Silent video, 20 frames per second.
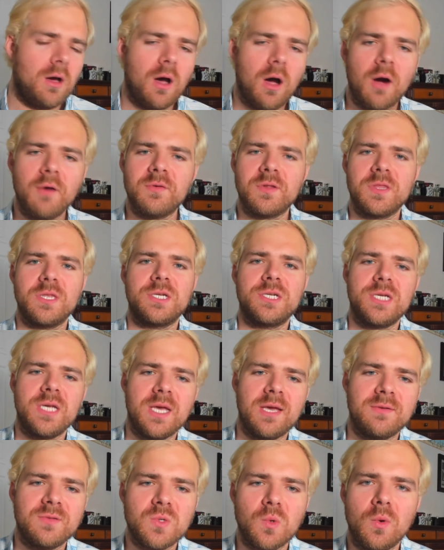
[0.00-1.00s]
over the
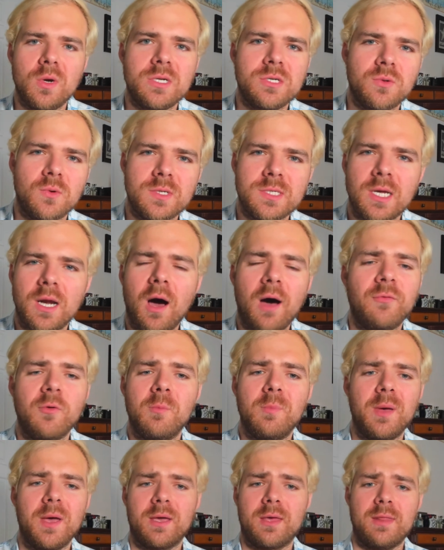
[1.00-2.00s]
Chiefs, which was an
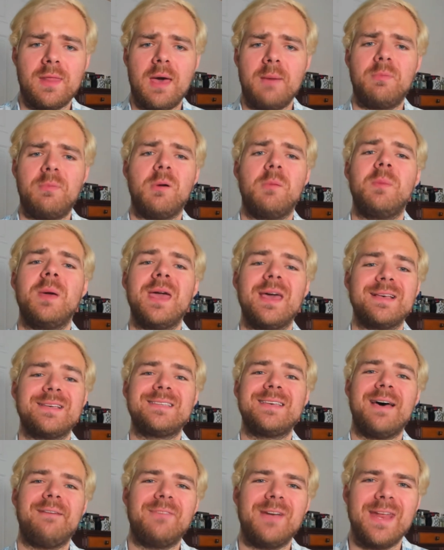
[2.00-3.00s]
awful pick, and that put me at
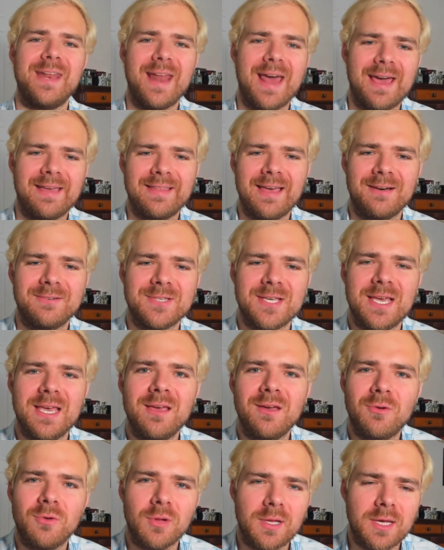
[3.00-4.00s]
7-8. That was an
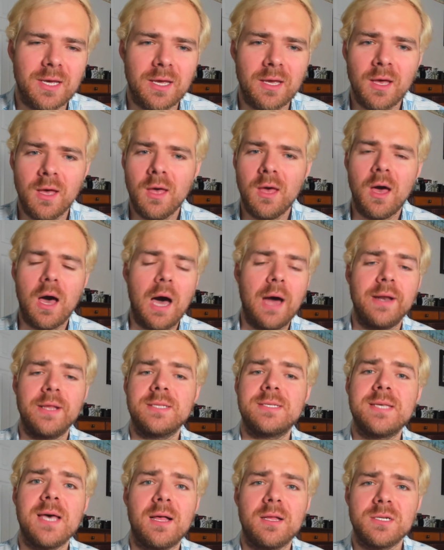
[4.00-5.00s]
equally
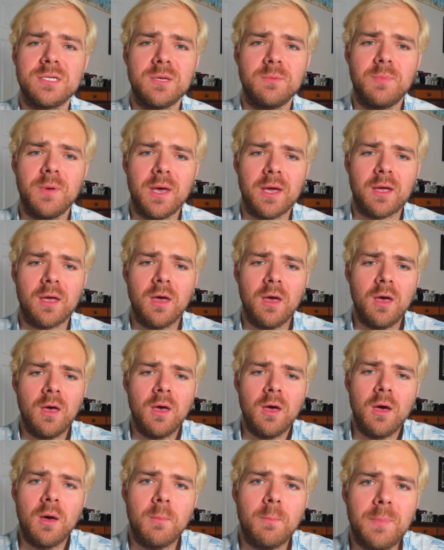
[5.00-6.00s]
unintelligent pick.
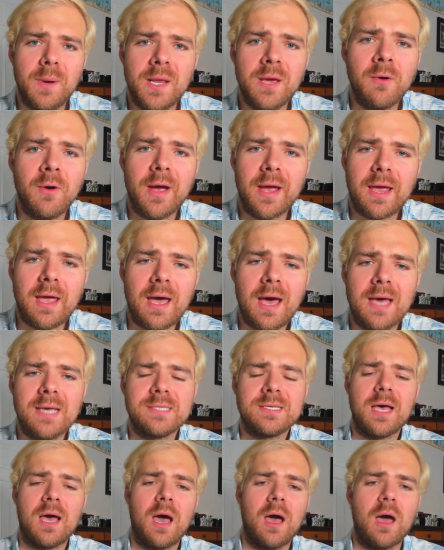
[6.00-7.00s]
But anyway,
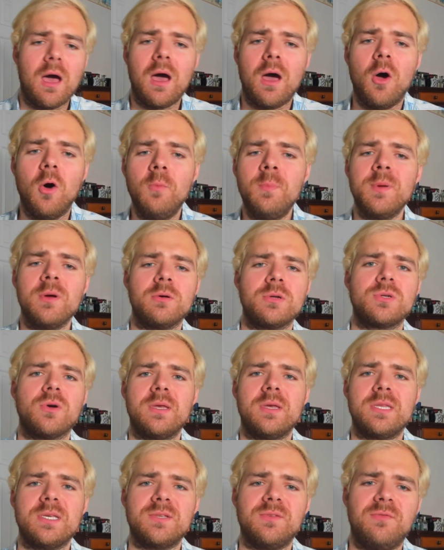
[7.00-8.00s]
guys, I hope you
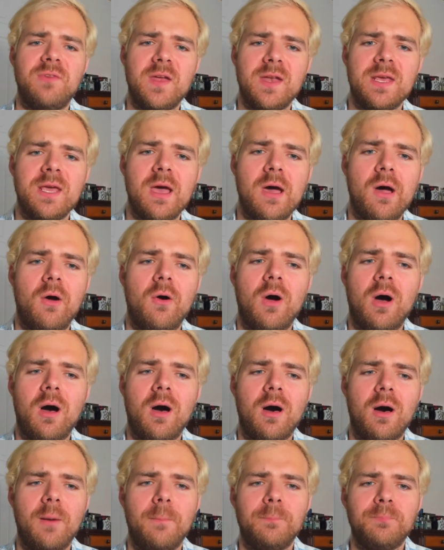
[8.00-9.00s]
enjoyed this
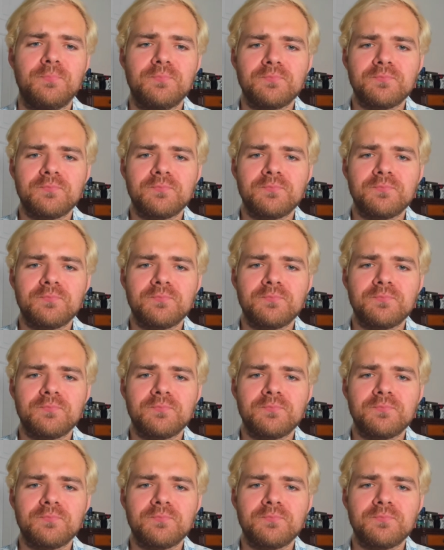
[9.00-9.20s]
video.